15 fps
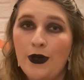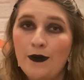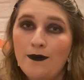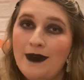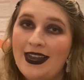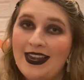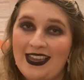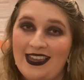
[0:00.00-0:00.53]

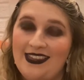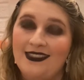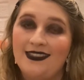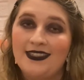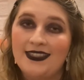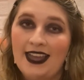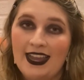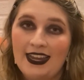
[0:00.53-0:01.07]
money in
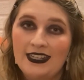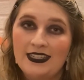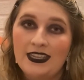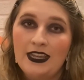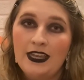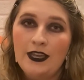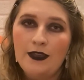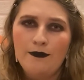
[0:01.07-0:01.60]
sight.
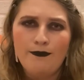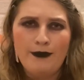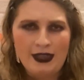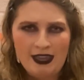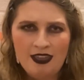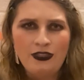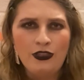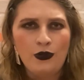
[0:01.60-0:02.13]

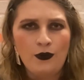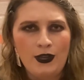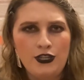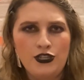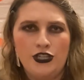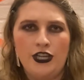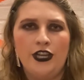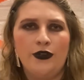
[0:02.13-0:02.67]
Begging the
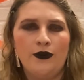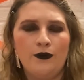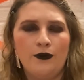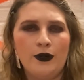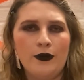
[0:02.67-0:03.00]
question, were